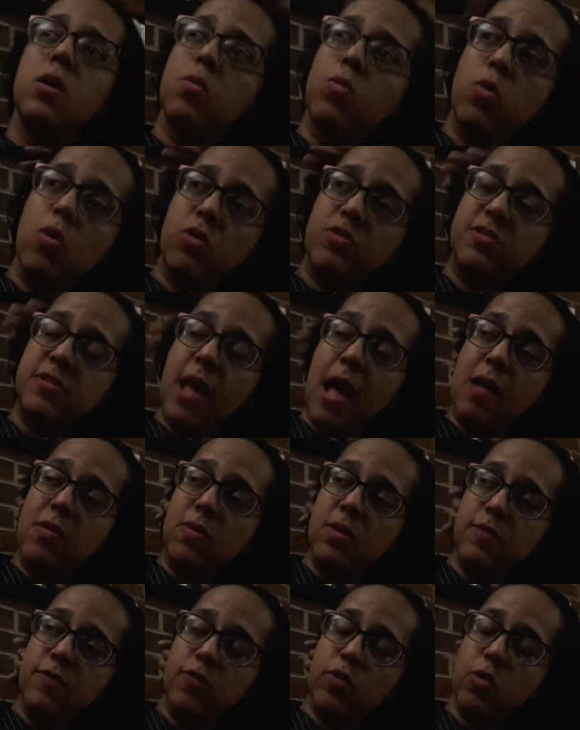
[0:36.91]
were
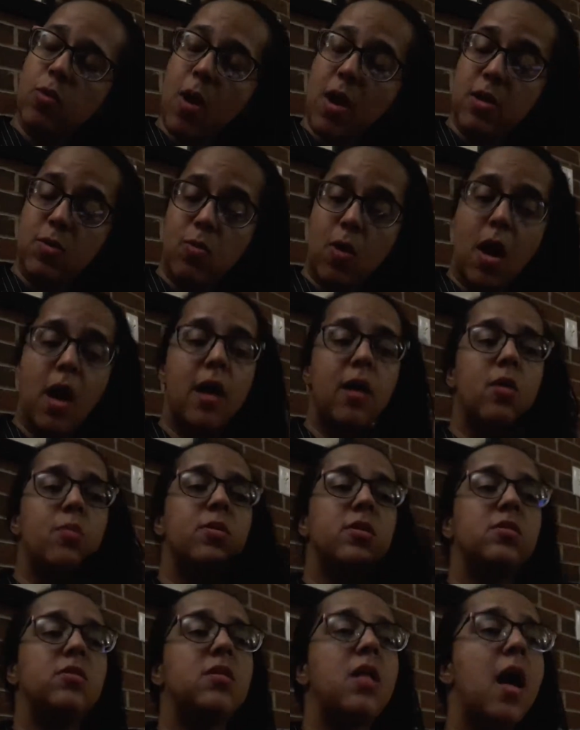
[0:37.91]
silent for quite a while,
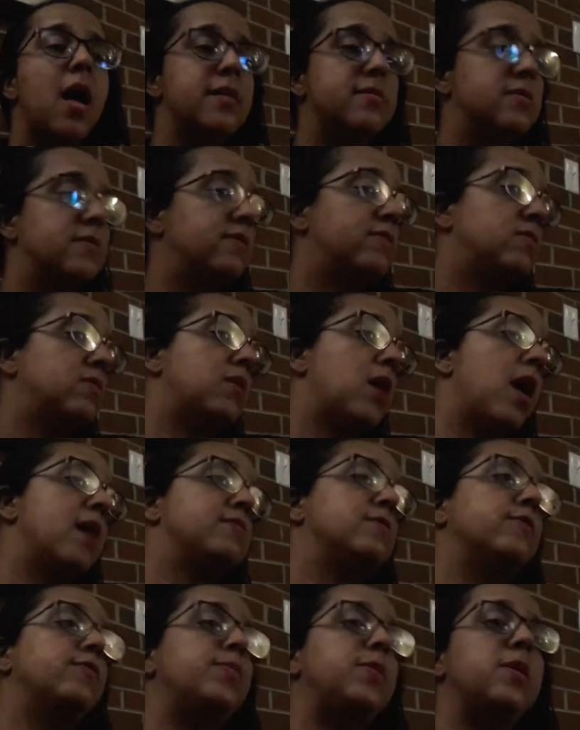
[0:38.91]
but lots
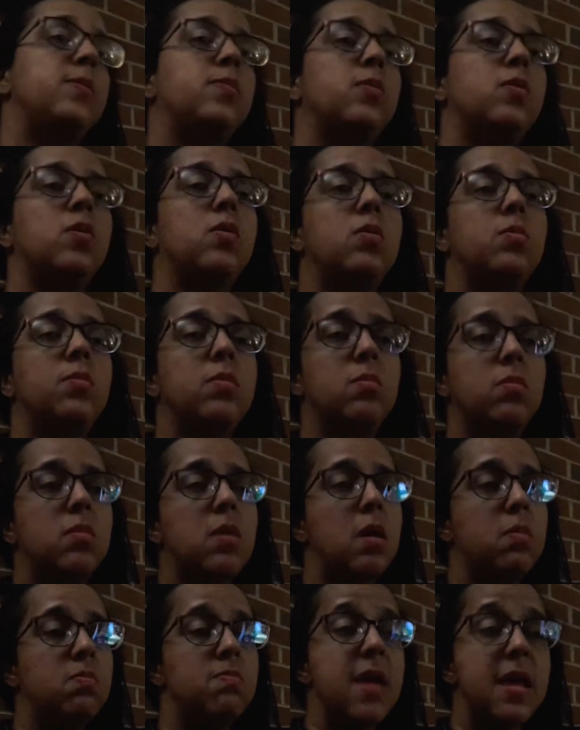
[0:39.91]
of people,
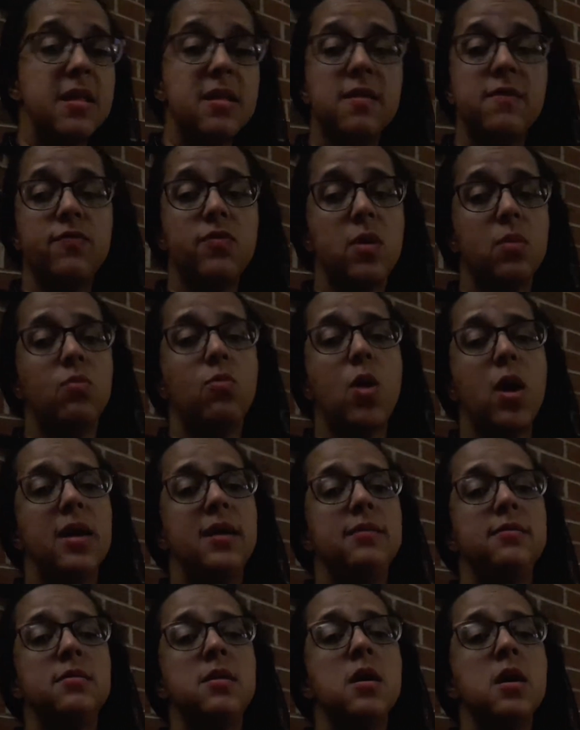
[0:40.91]
many of them
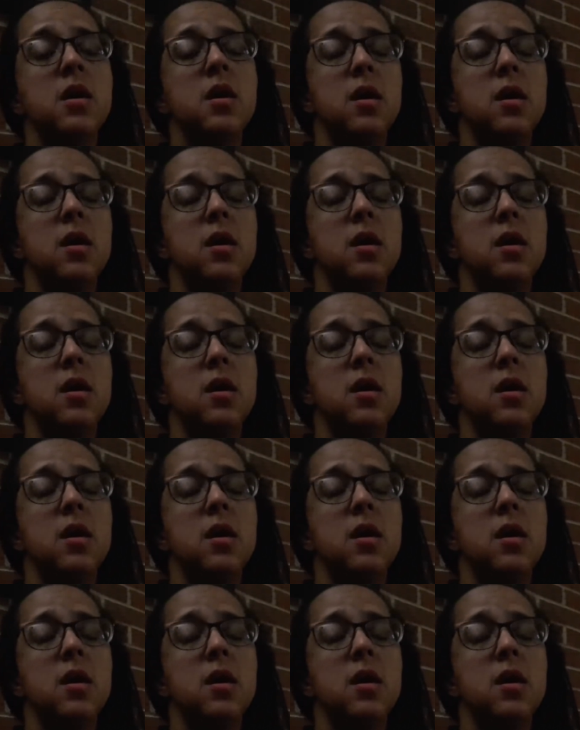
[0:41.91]
white,